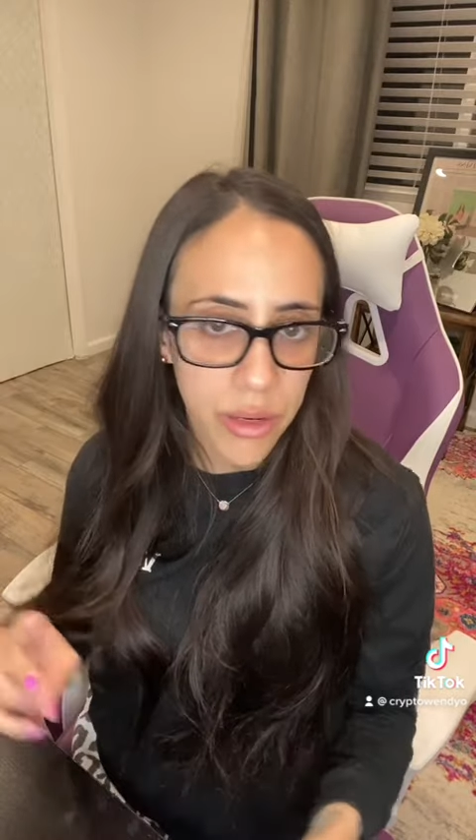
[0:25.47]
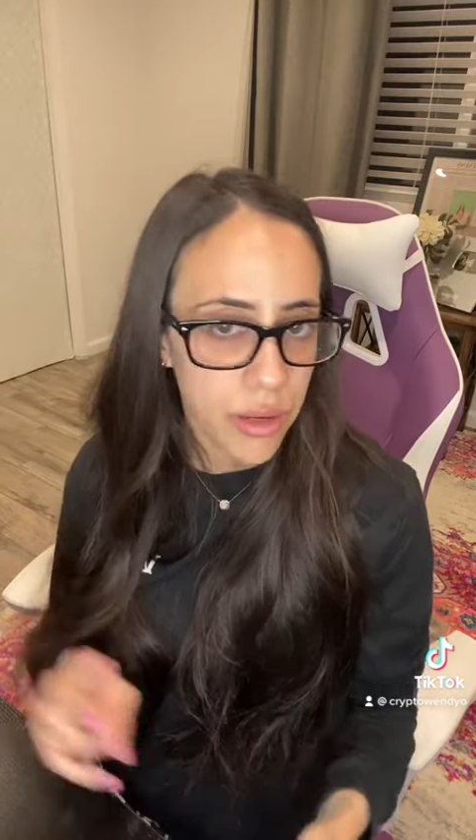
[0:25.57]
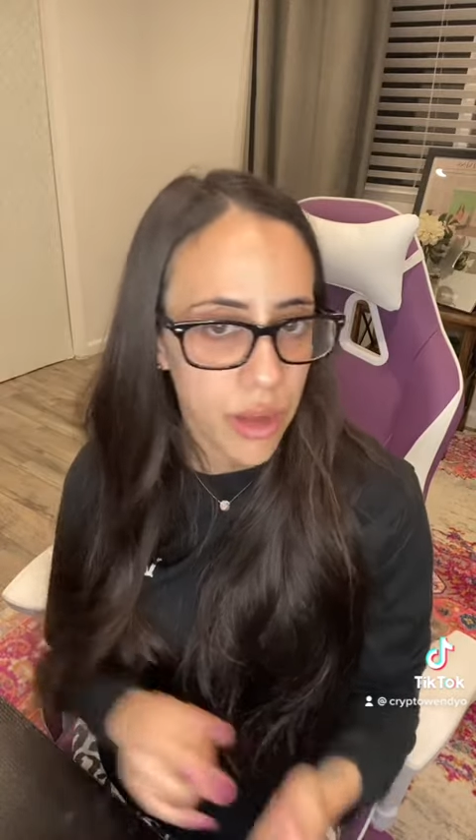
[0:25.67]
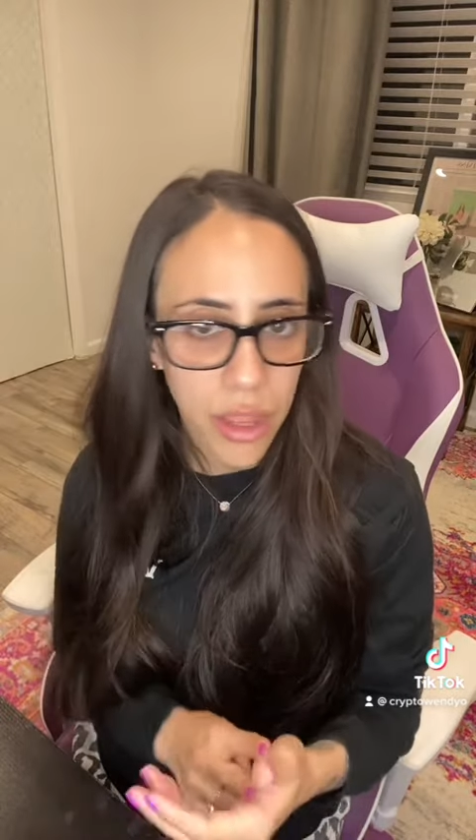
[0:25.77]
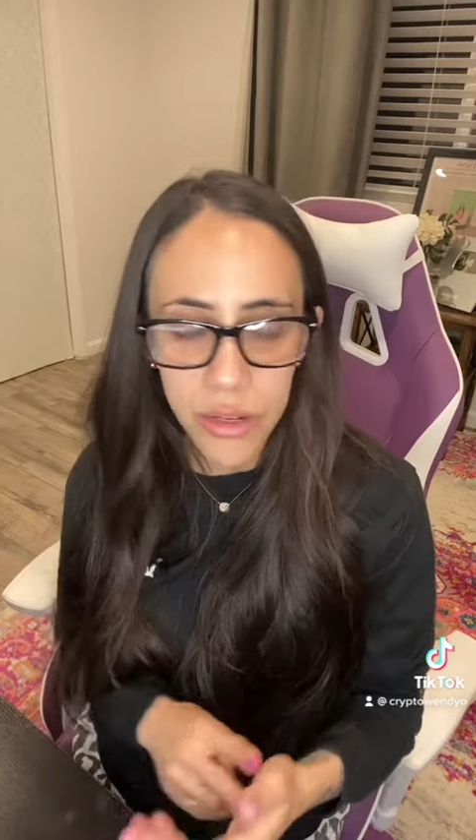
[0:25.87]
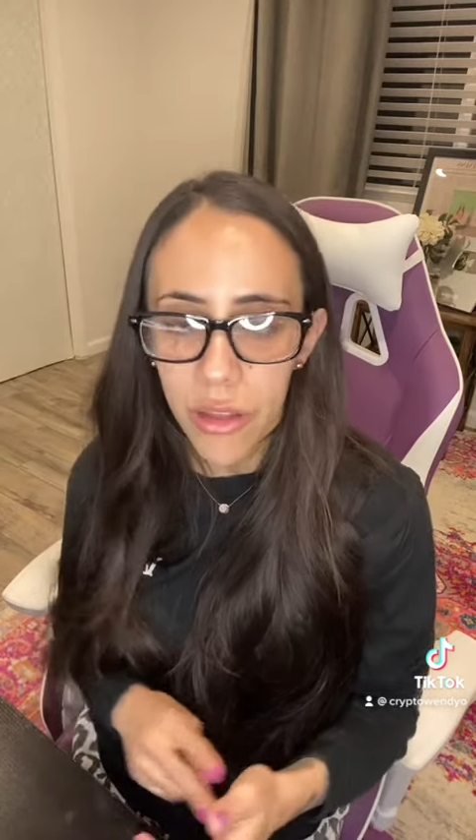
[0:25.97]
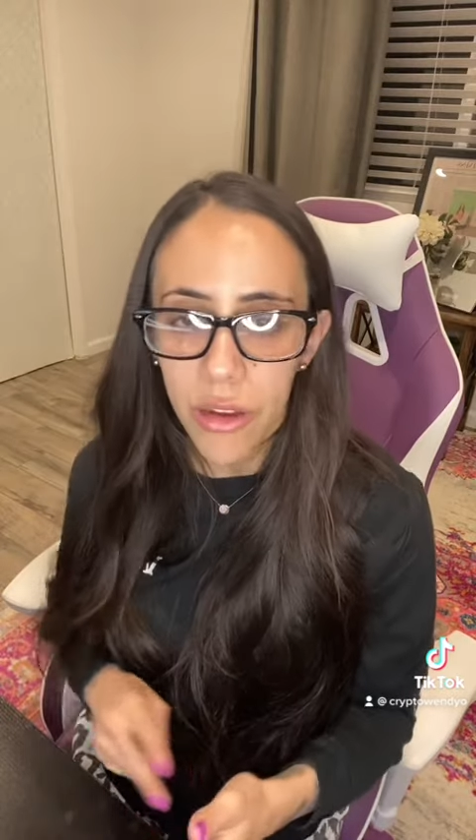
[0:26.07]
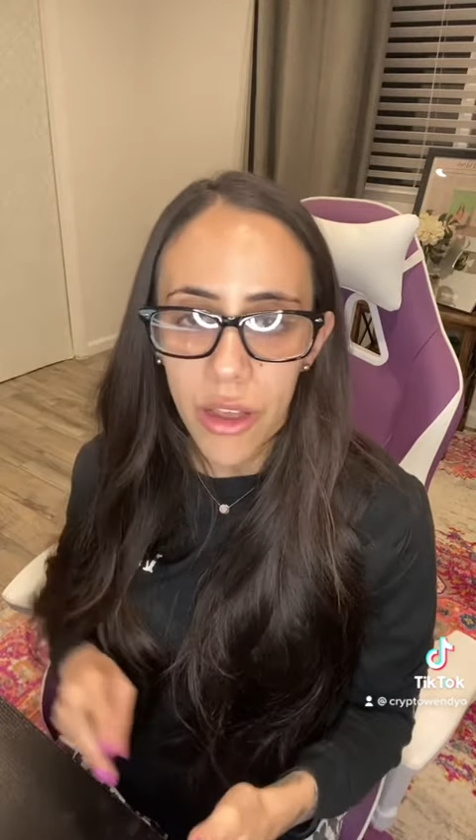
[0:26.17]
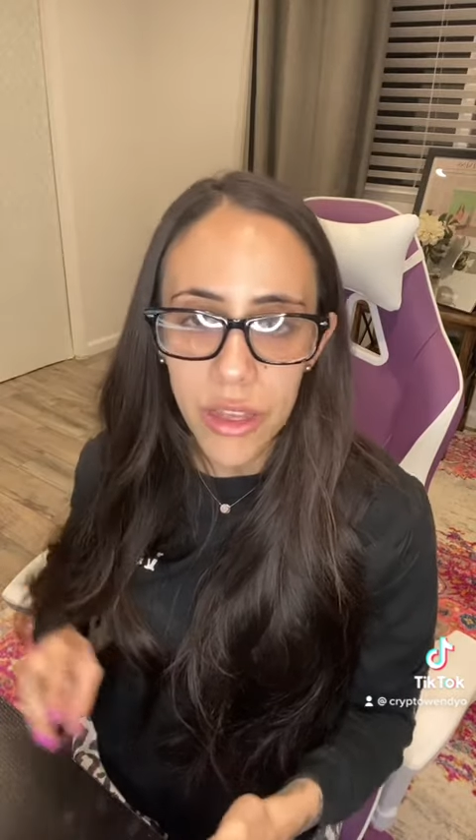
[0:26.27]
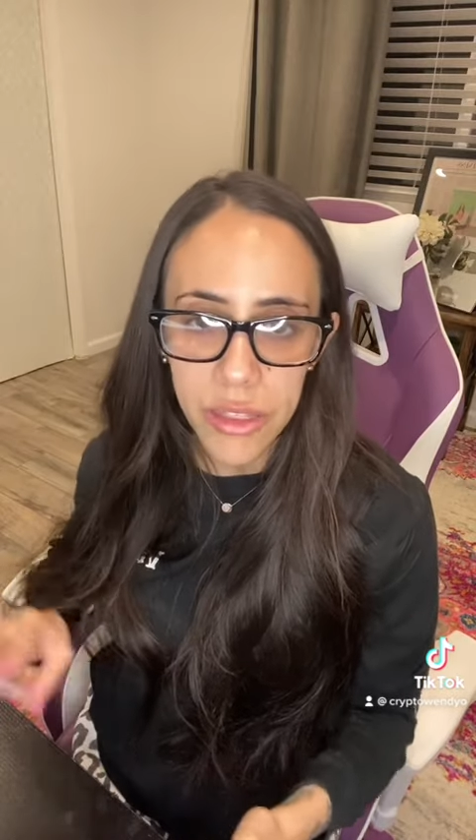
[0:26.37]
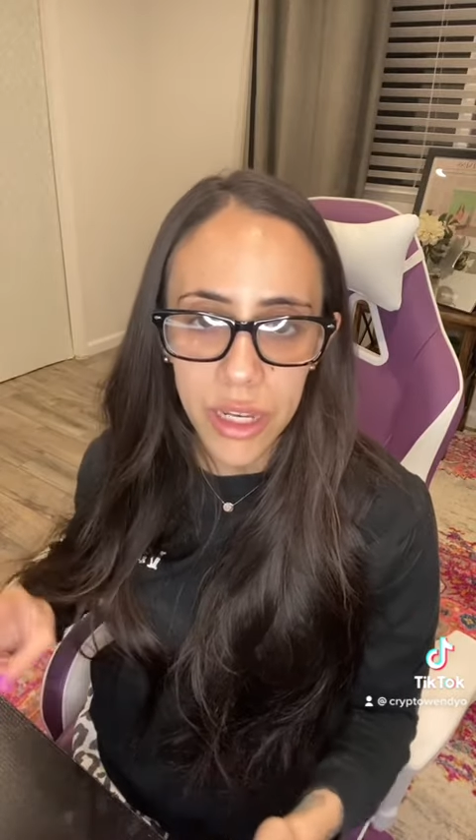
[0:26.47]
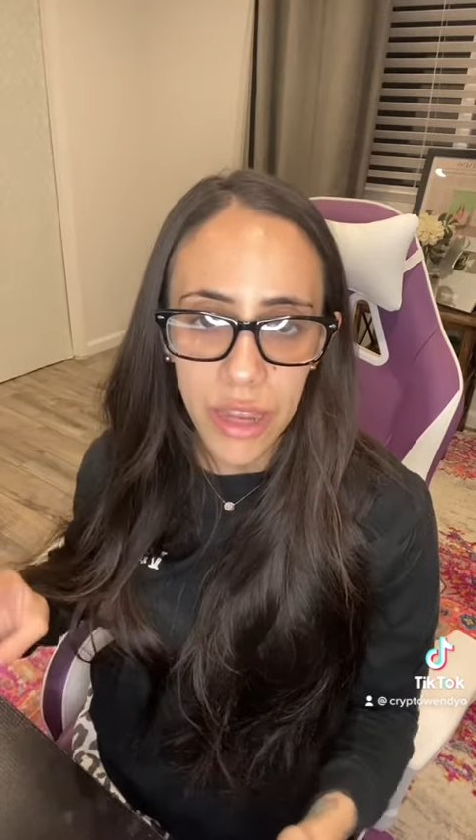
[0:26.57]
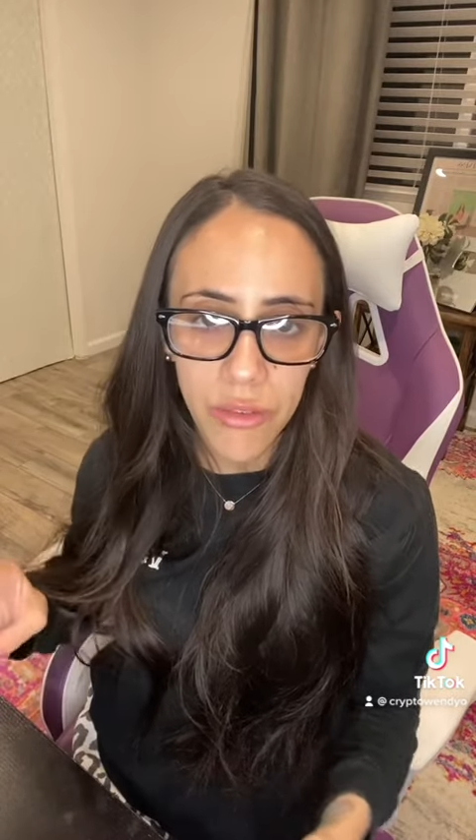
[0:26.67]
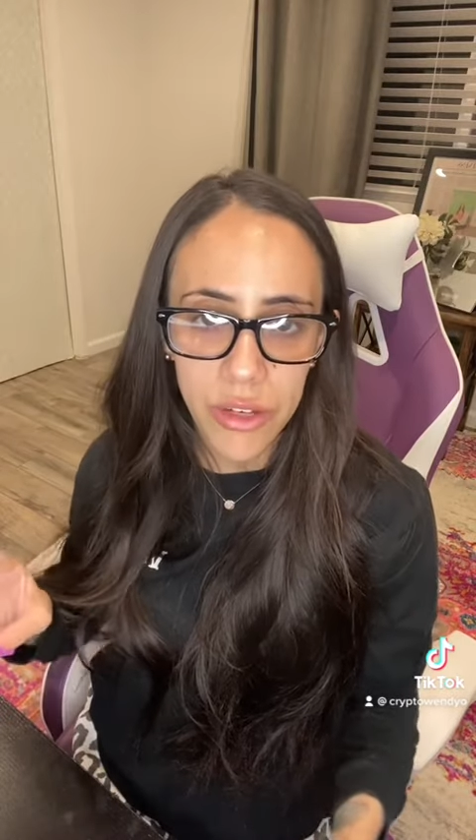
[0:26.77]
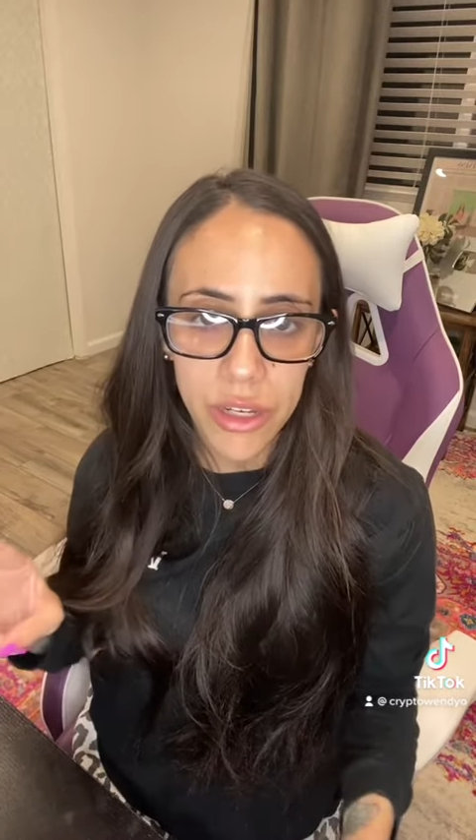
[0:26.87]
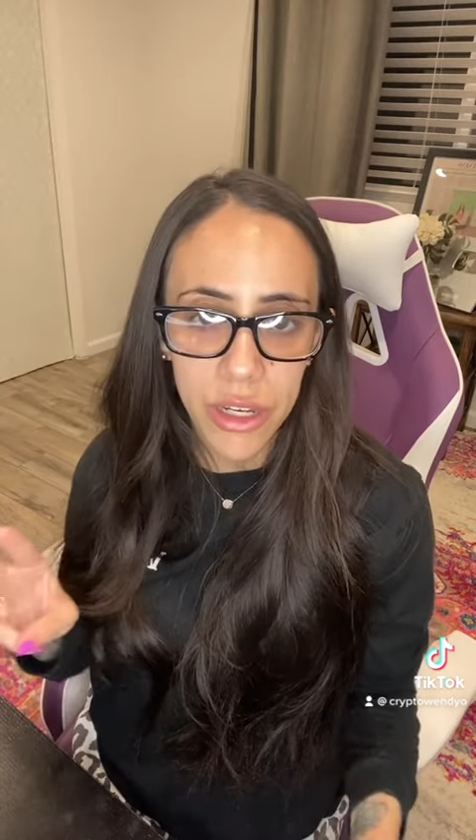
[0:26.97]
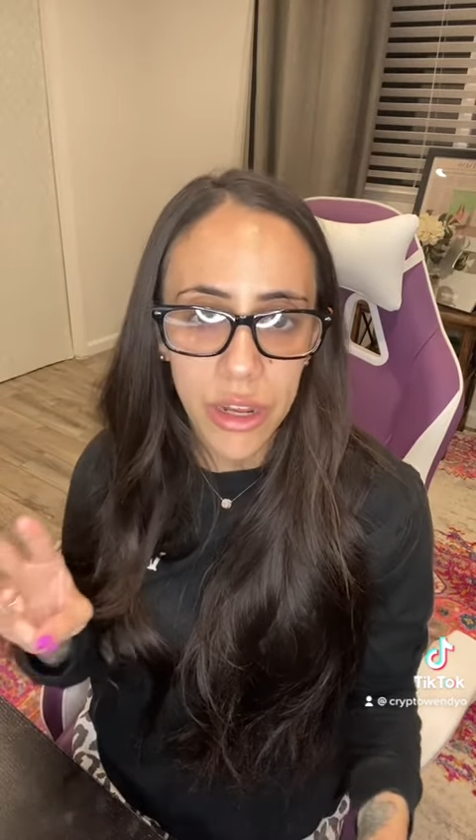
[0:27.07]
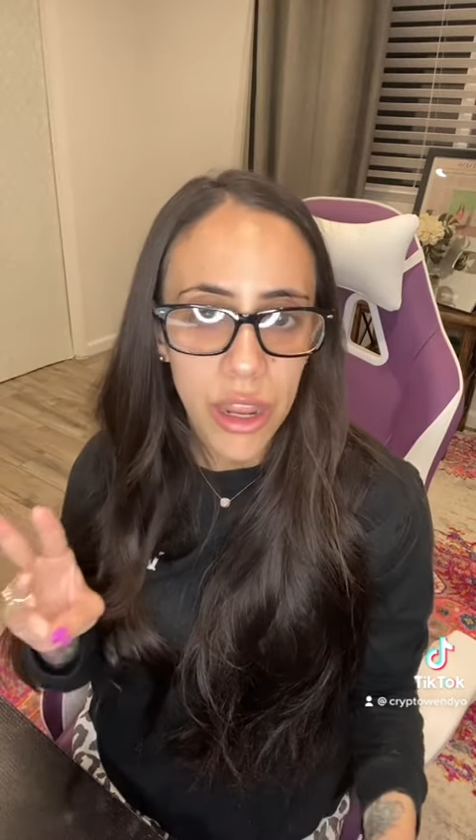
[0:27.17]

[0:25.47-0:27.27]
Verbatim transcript: not dollar costing average in,